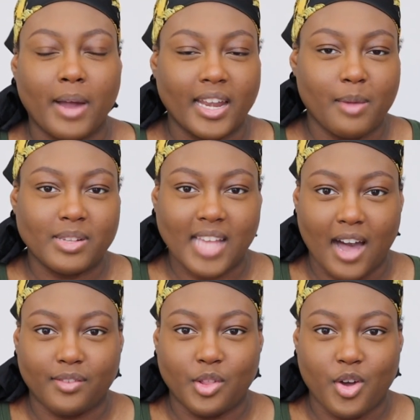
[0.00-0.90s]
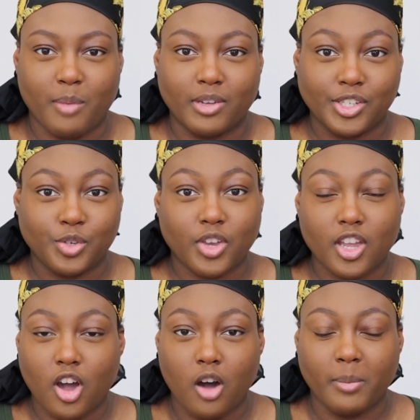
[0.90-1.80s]
My name is Avaloy, but you
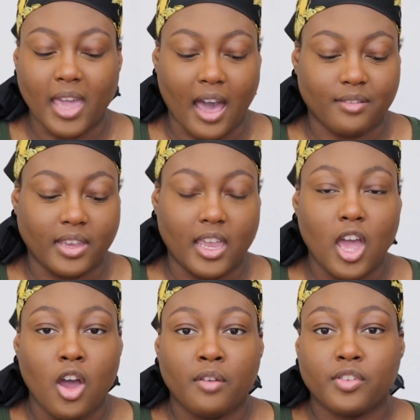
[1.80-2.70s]
can call me Avi.